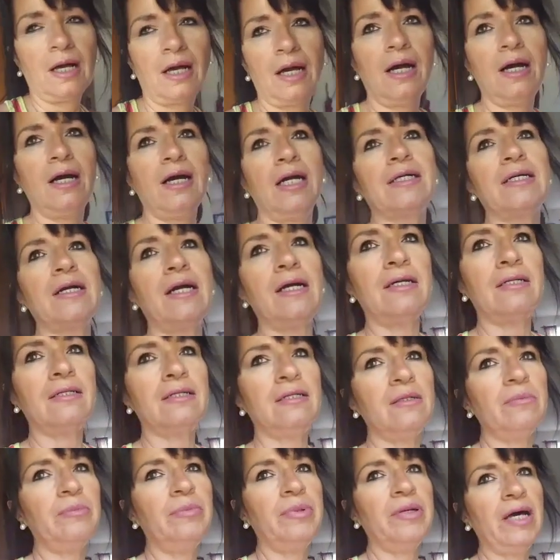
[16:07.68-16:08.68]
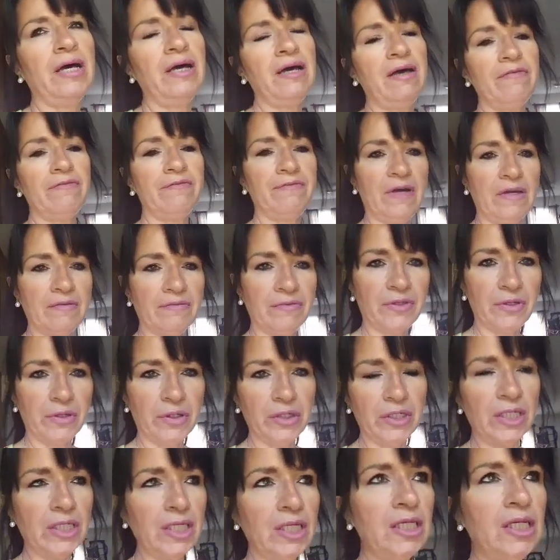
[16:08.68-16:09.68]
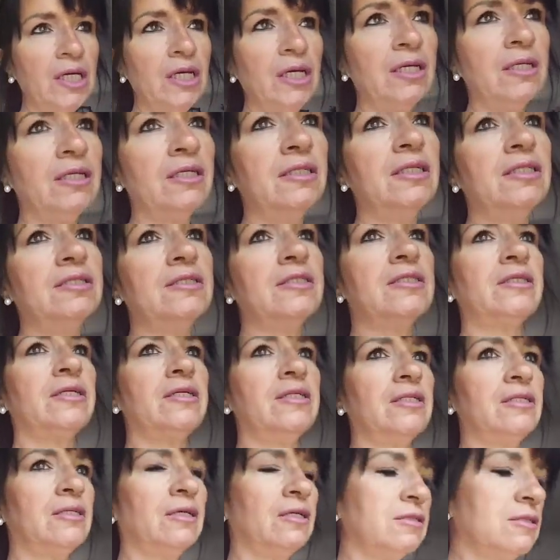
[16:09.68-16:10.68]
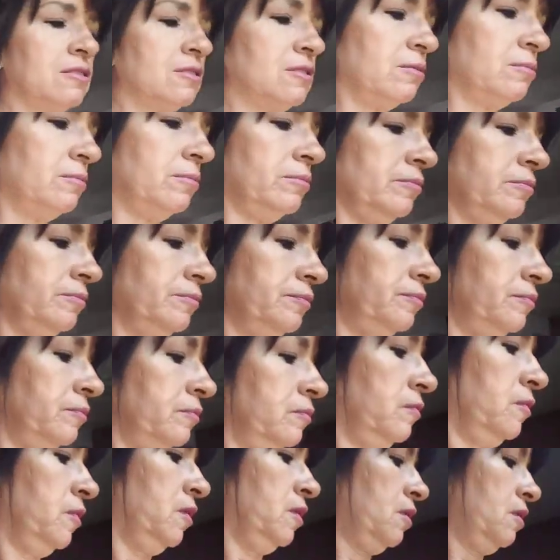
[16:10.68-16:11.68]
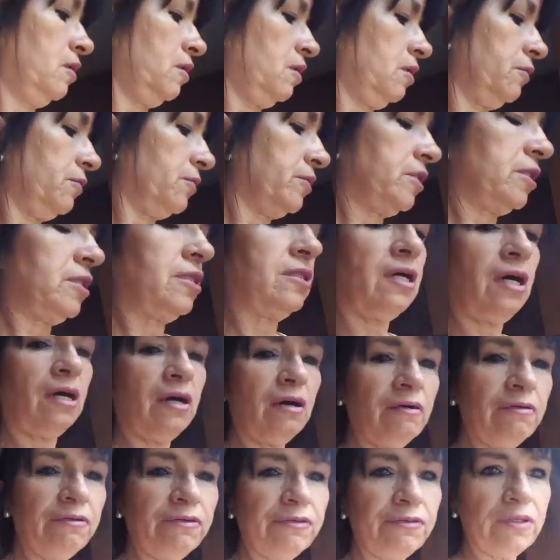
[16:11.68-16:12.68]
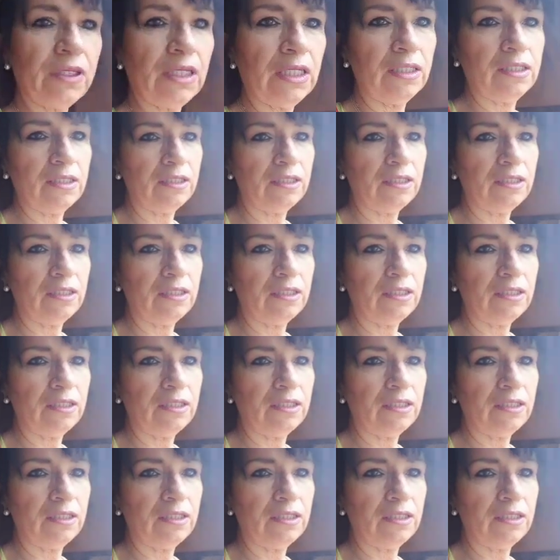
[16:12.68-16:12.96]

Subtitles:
I got up at 5:30, started on some other stuff, and